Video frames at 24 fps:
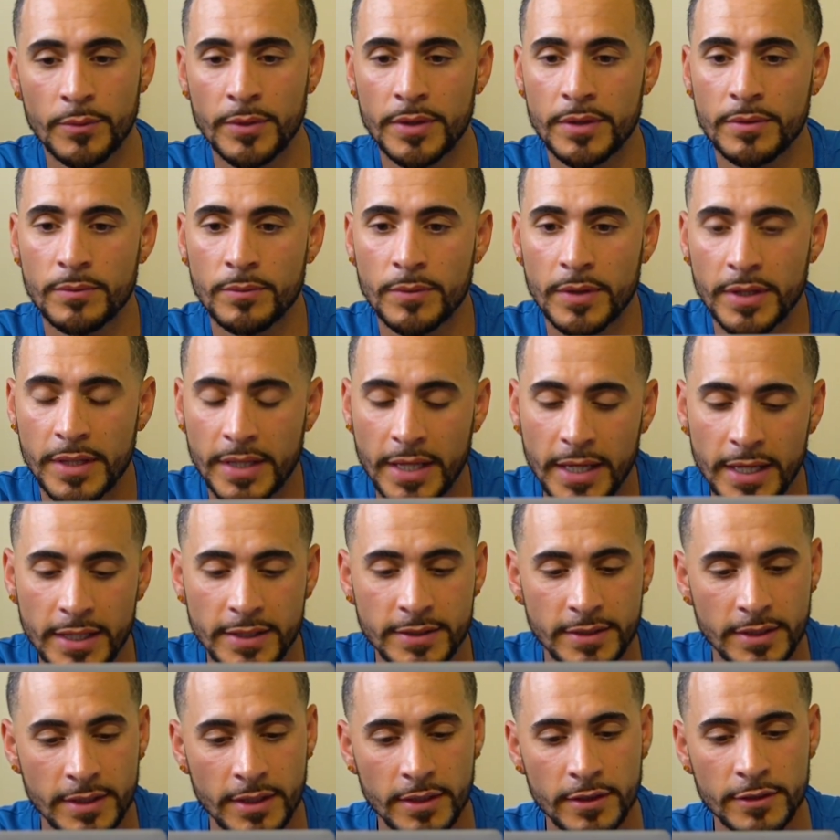with
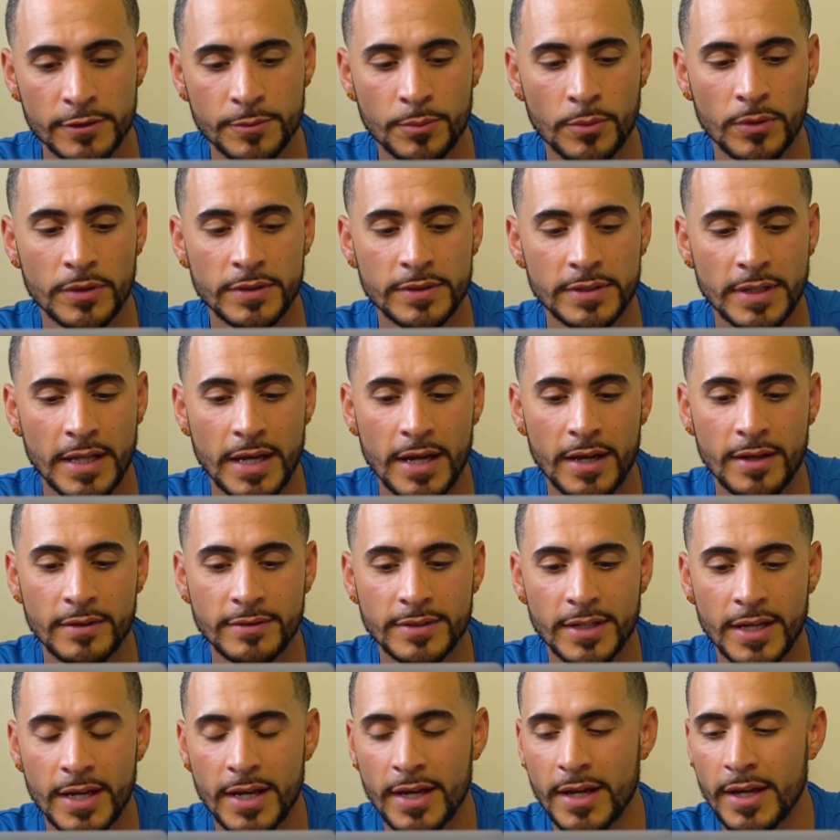kids and their sports
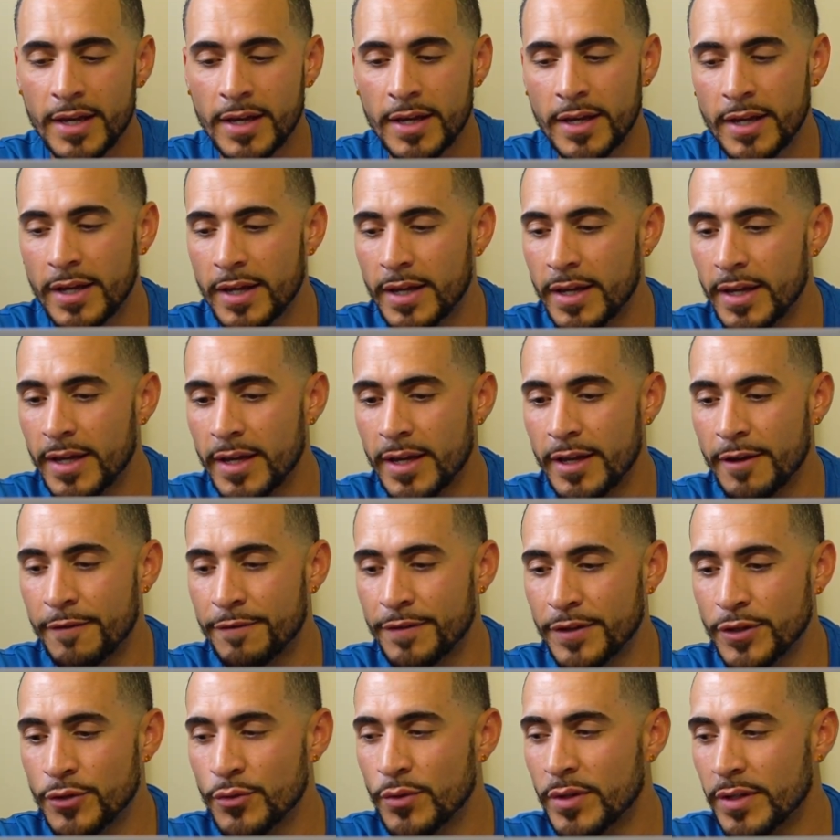lives,
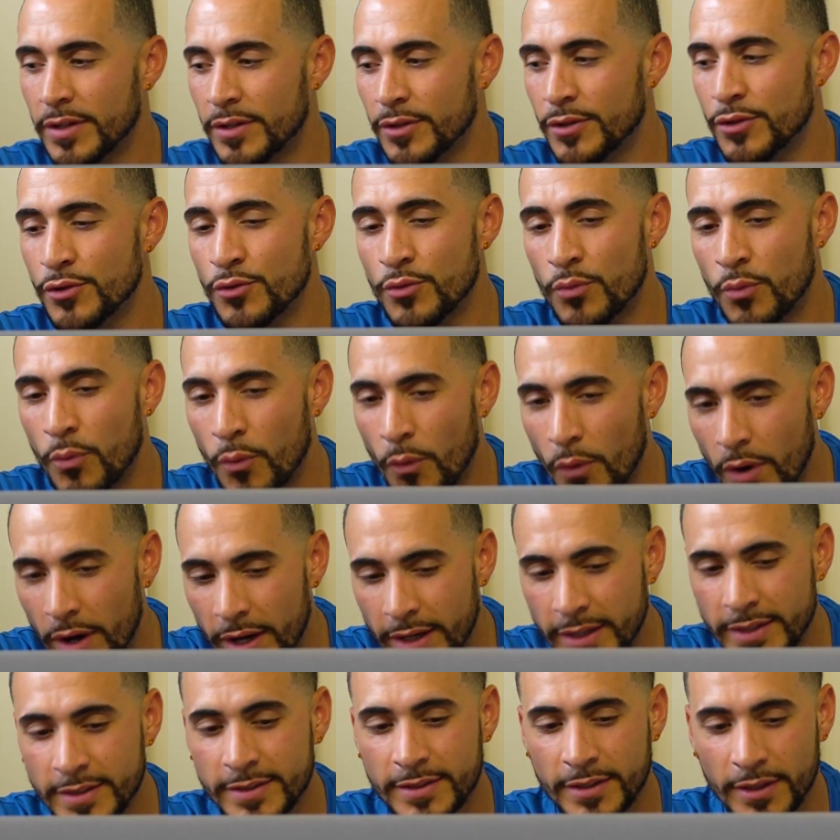do you
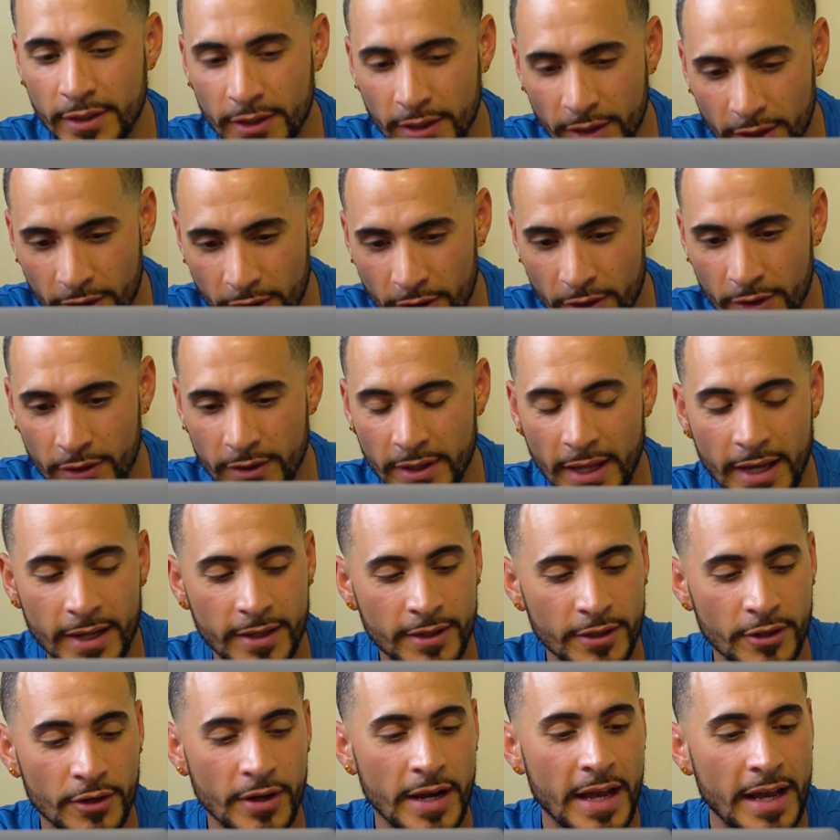want to learn? Like
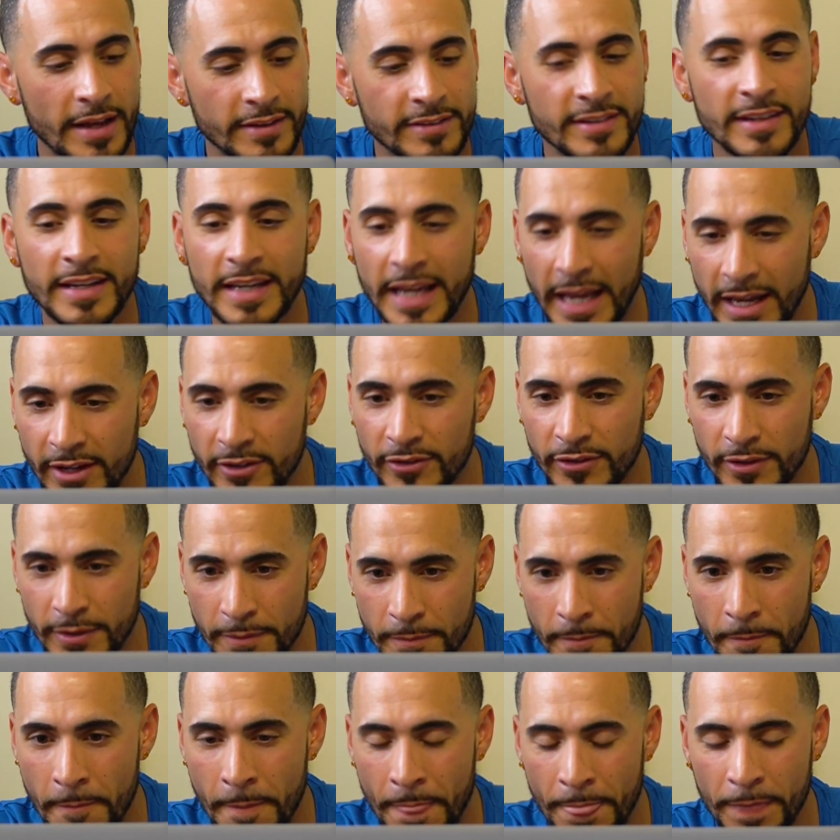your
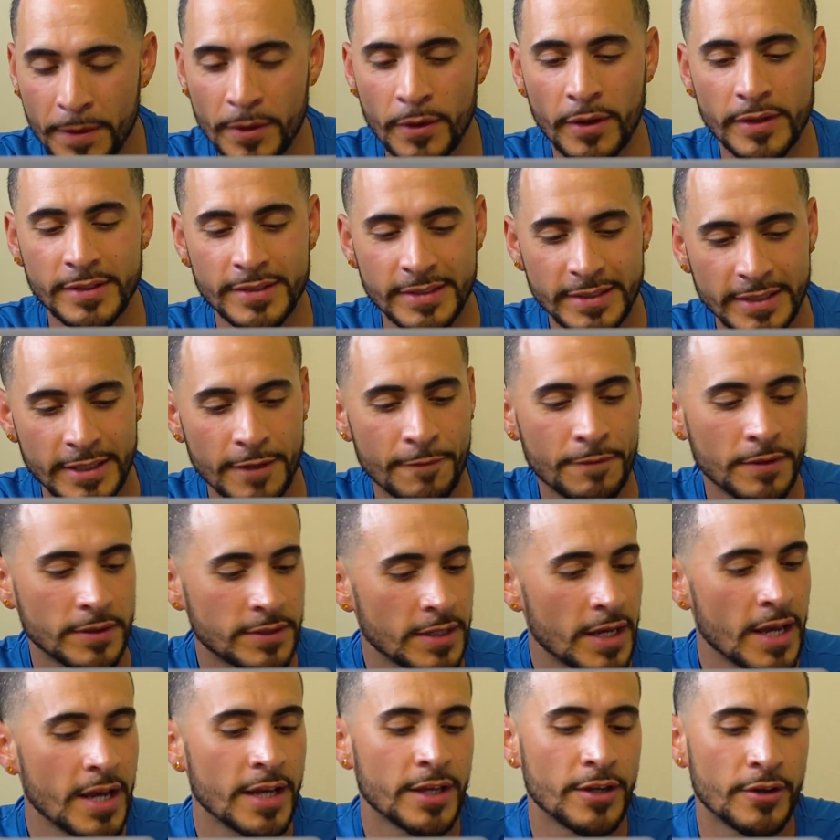education, that's the difference.
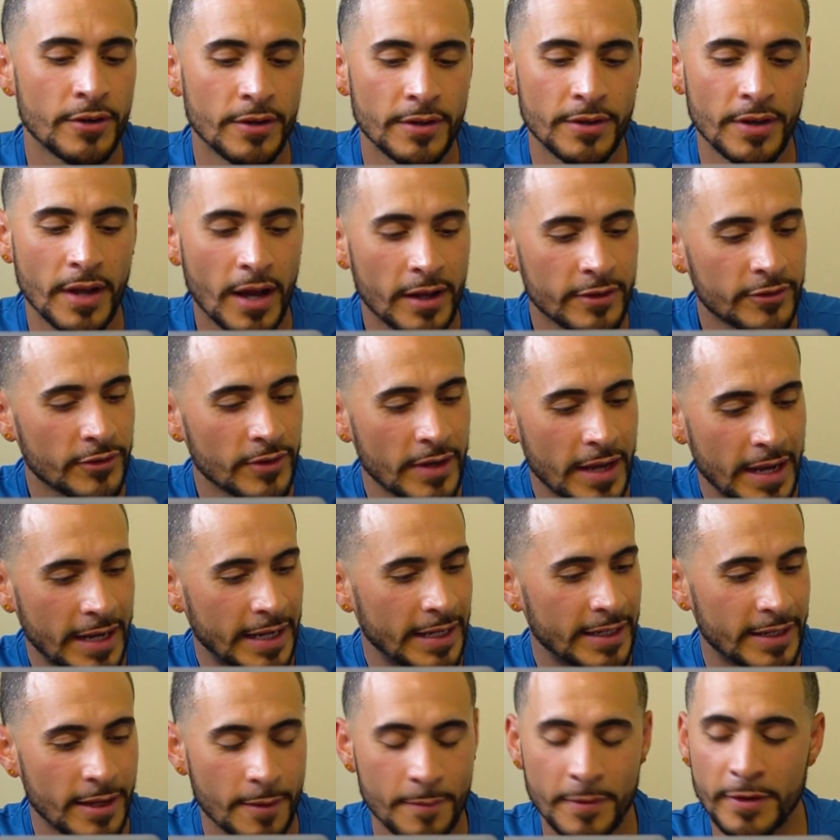You're not your
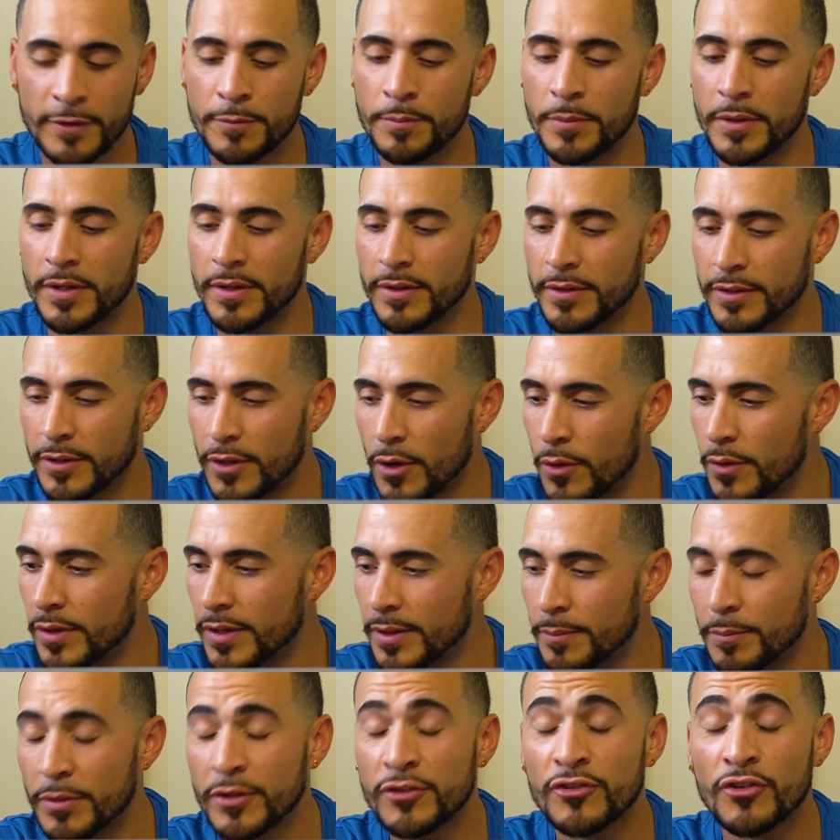academics,
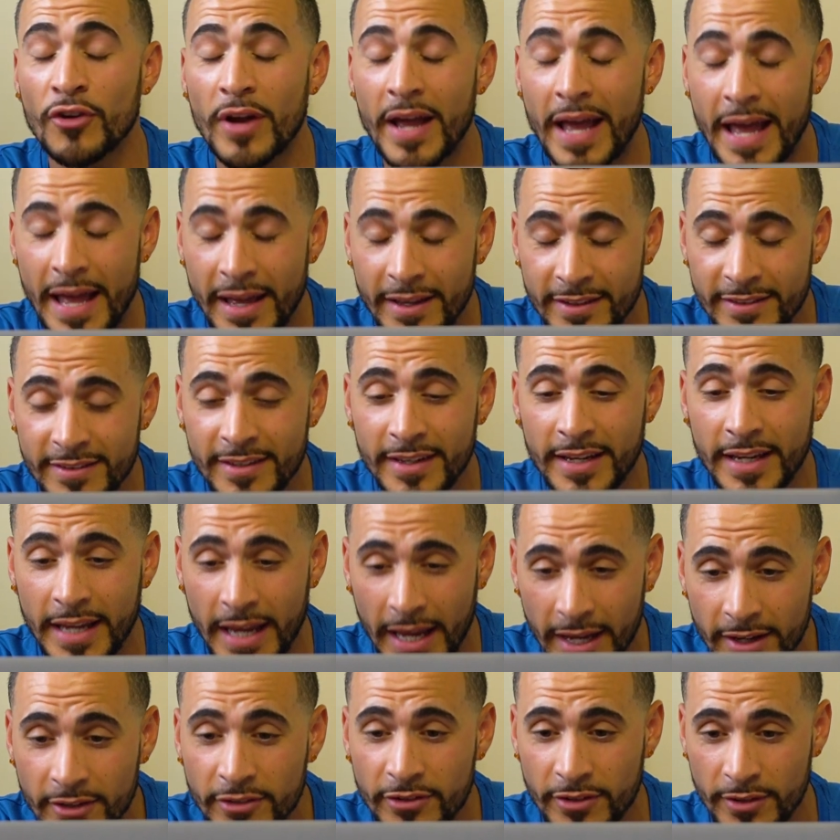but your
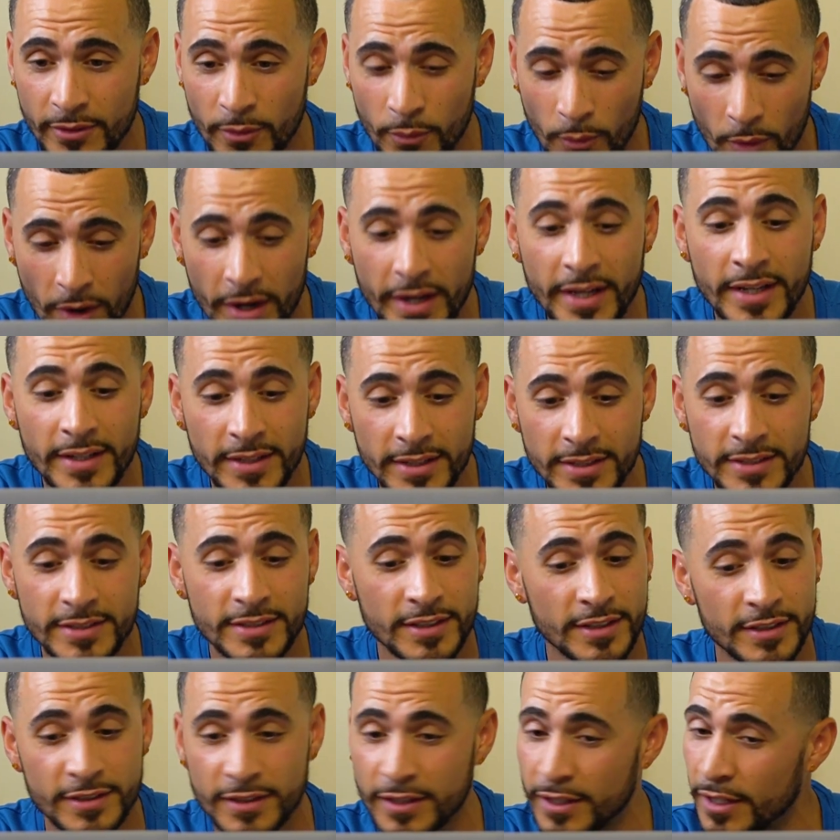education, wanting to
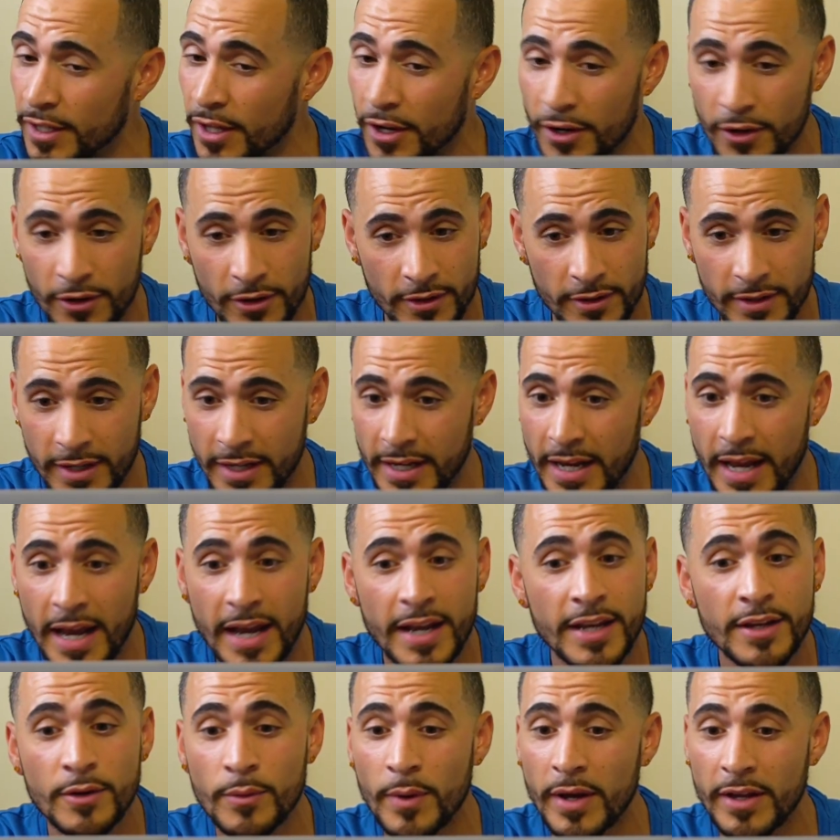just learn in
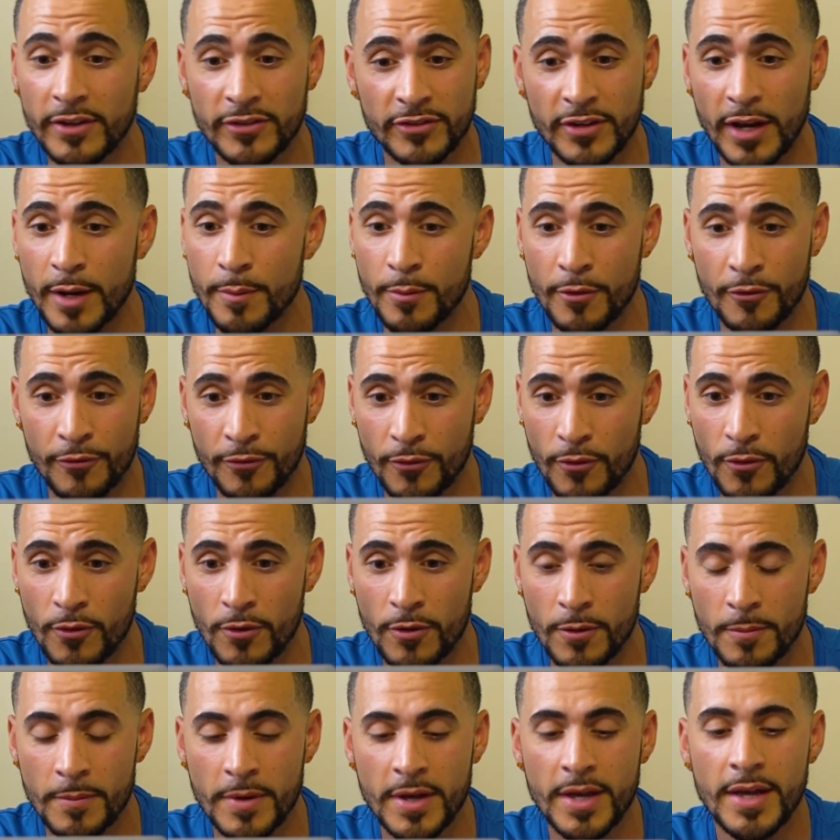any way, shape, or
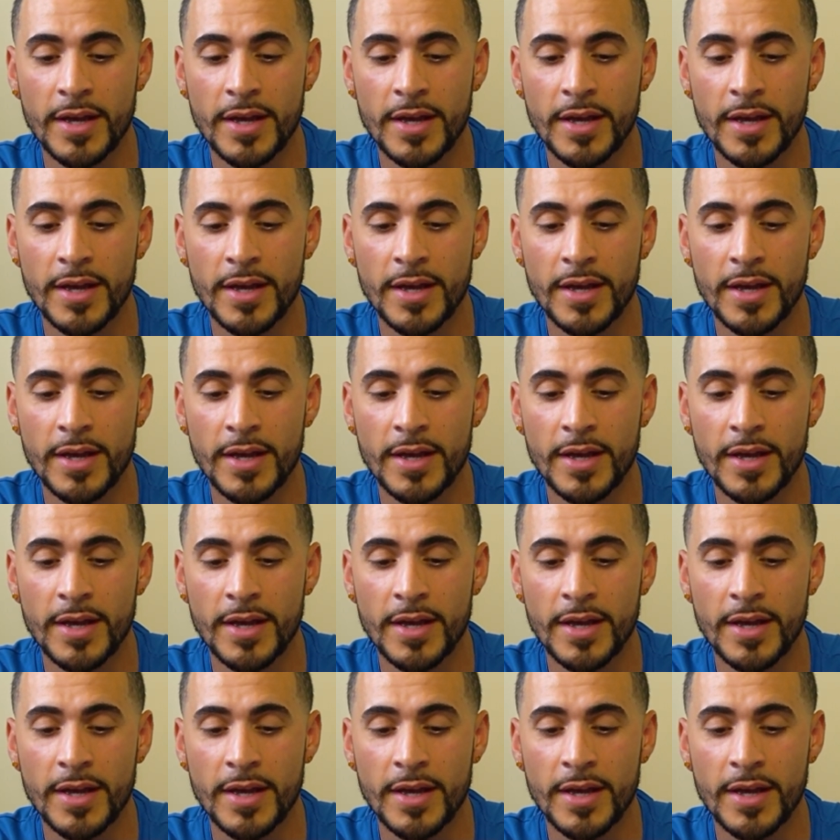form.